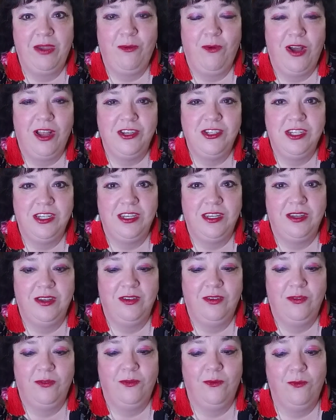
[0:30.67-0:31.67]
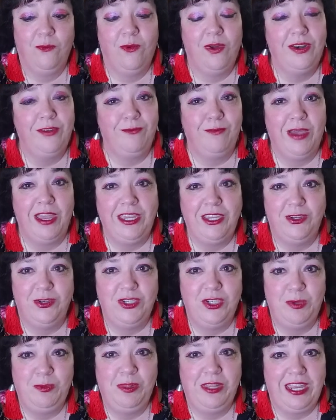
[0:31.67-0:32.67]
watching one of my
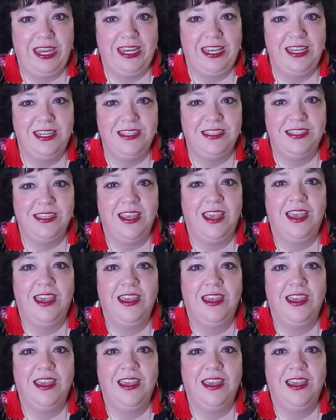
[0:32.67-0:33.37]
YouTube ladies,